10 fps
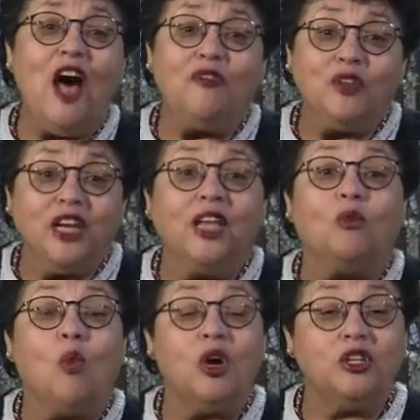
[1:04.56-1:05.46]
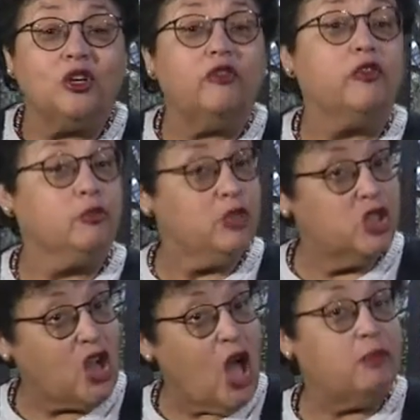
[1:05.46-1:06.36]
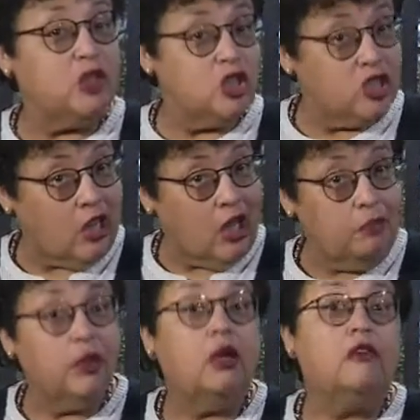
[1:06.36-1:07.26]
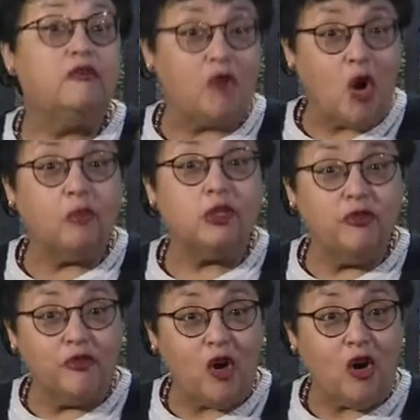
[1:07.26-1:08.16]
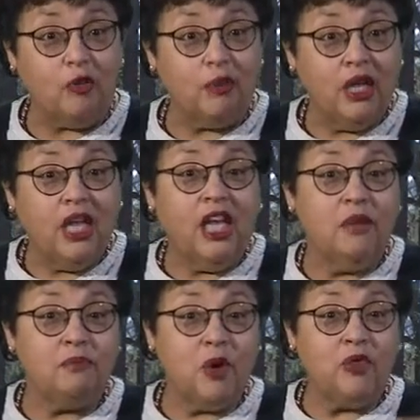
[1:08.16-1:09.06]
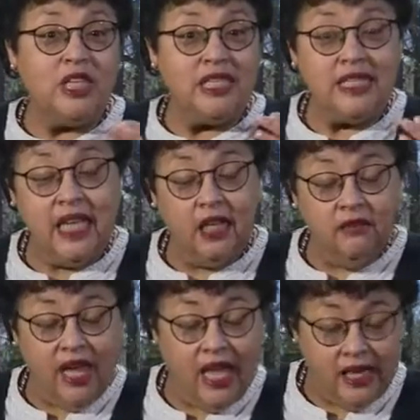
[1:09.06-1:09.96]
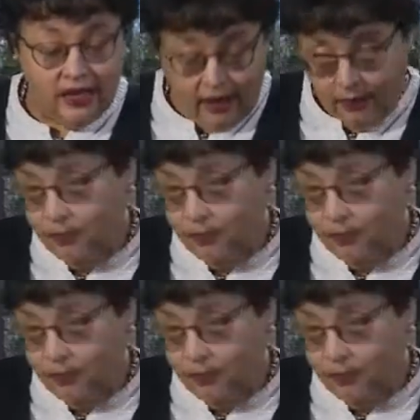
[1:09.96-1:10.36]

Alfred had wandered from shop to shop, farm to farm, in both his native Canada